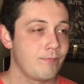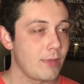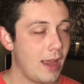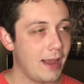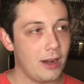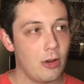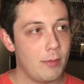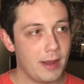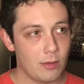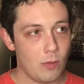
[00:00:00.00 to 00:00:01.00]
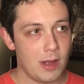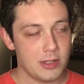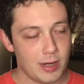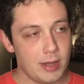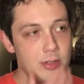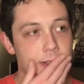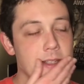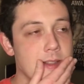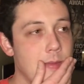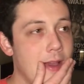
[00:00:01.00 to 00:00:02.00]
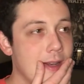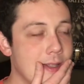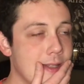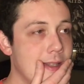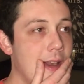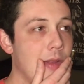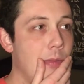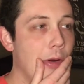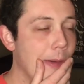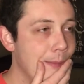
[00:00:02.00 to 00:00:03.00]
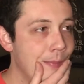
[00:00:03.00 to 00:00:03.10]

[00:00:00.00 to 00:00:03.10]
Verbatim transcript: I got to go back and watch it actually because Zepeda is a southpaw.